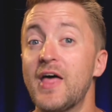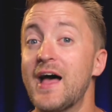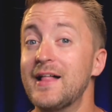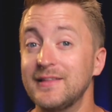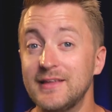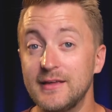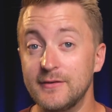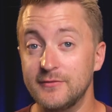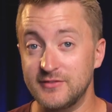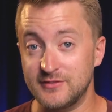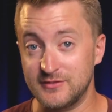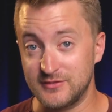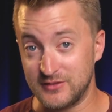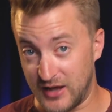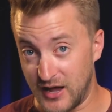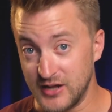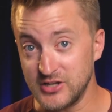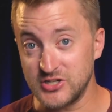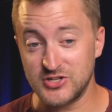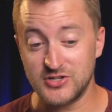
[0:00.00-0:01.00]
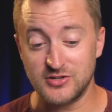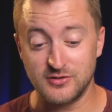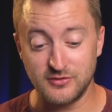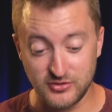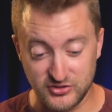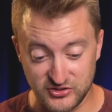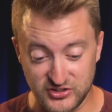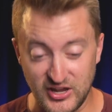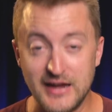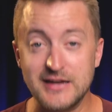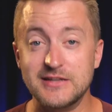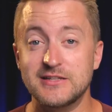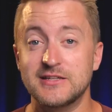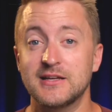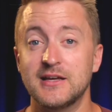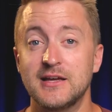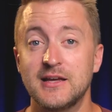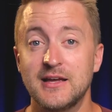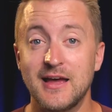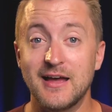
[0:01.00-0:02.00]
that leaves touch, sight,
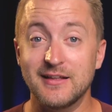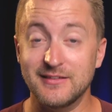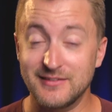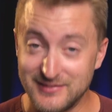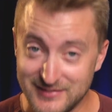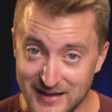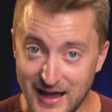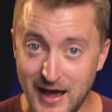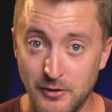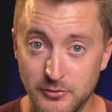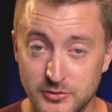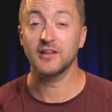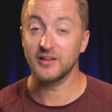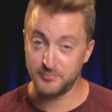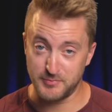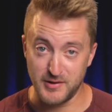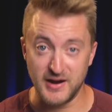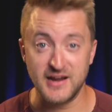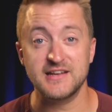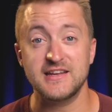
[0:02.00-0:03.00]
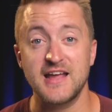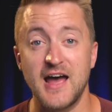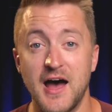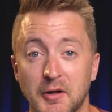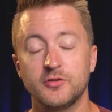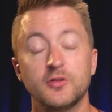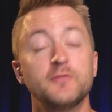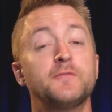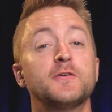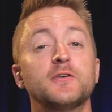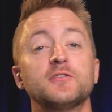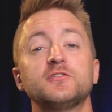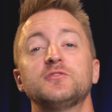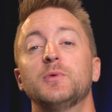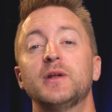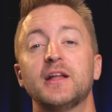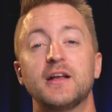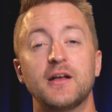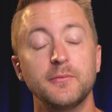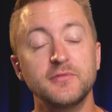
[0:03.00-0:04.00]
and sound. Let's break it down. So first,
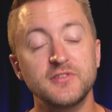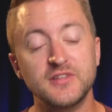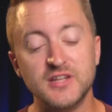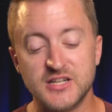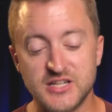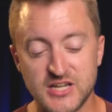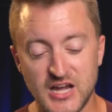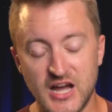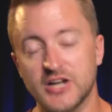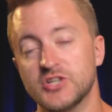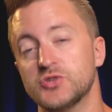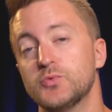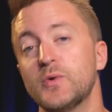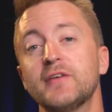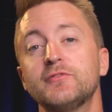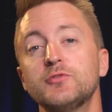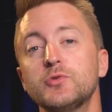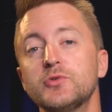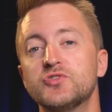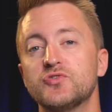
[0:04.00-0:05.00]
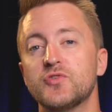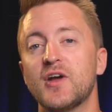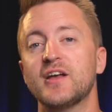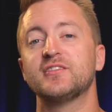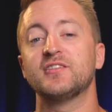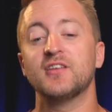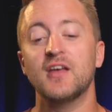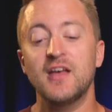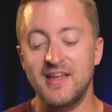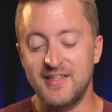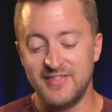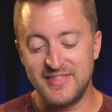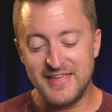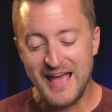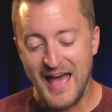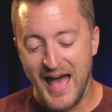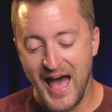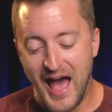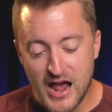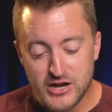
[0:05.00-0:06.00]
when it comes to touch, we have to address the
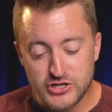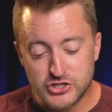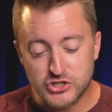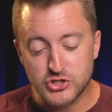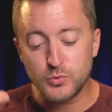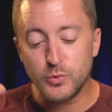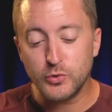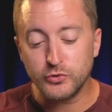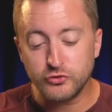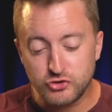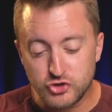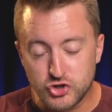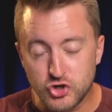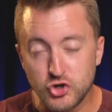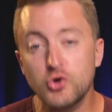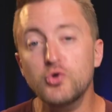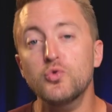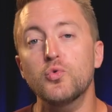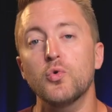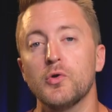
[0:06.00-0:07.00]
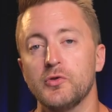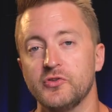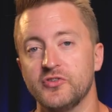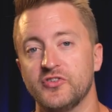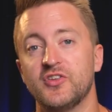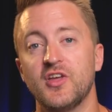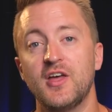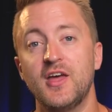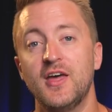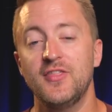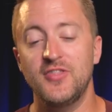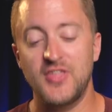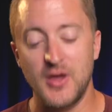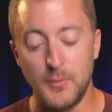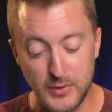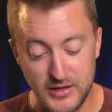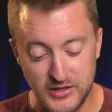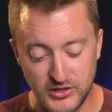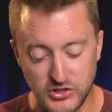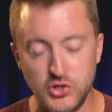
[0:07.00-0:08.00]
actual tools that
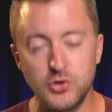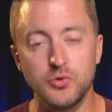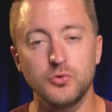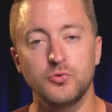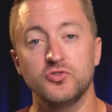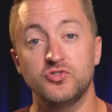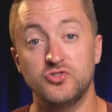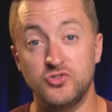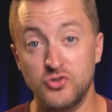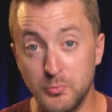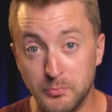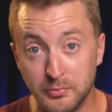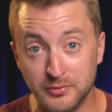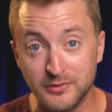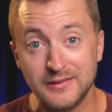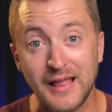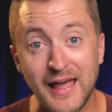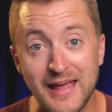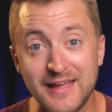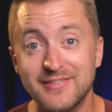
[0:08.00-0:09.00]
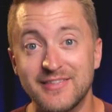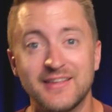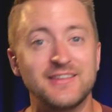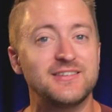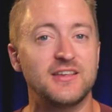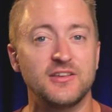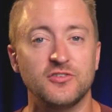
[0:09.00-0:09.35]
we use to play this